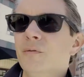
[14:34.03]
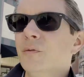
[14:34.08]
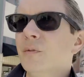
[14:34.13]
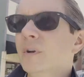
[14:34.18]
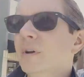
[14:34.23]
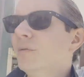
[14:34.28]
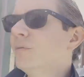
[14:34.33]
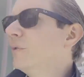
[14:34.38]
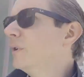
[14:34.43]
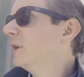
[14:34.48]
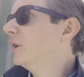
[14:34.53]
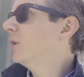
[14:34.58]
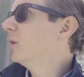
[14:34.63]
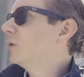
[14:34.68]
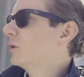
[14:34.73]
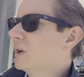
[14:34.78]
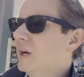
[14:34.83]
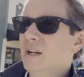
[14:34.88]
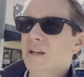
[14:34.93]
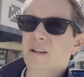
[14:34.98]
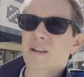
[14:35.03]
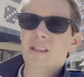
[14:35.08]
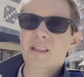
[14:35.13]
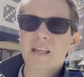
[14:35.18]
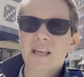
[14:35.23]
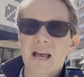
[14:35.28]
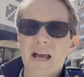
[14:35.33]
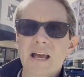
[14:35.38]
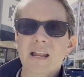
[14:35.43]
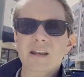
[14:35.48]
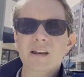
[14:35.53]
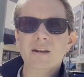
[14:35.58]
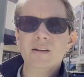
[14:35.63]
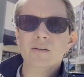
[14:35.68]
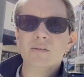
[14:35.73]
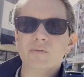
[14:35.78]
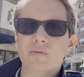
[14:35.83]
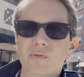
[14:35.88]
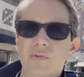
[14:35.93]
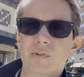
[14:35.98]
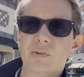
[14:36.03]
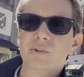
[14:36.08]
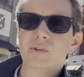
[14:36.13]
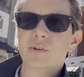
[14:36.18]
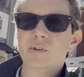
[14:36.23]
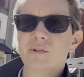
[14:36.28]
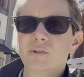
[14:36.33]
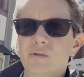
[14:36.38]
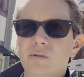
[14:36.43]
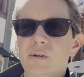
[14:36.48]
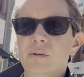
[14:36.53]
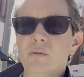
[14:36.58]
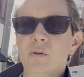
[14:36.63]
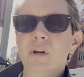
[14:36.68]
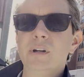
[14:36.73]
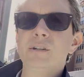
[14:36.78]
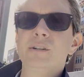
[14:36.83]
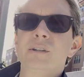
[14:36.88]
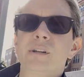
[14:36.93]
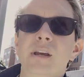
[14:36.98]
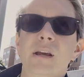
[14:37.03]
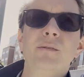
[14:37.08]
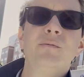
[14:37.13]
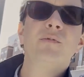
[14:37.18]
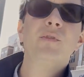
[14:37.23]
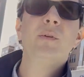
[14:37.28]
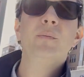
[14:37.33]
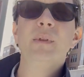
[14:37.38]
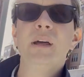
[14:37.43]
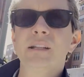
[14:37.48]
if we go kind of to the end of Church Street where I just came from,